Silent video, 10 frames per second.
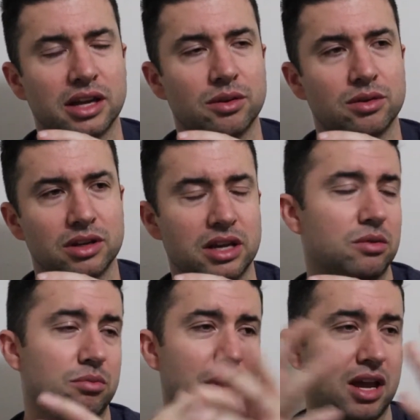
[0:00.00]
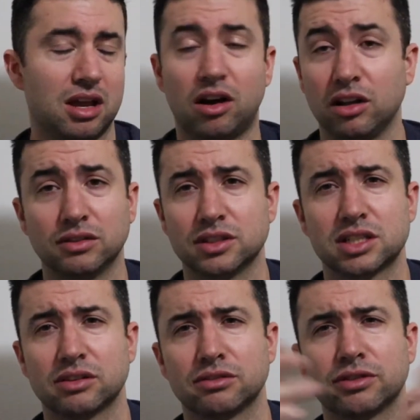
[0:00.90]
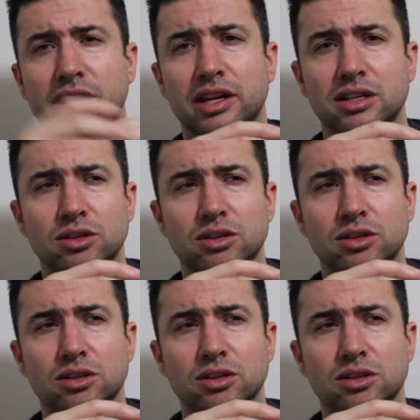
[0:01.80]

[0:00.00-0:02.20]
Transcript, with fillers: He would, he would pay all of us every Friday.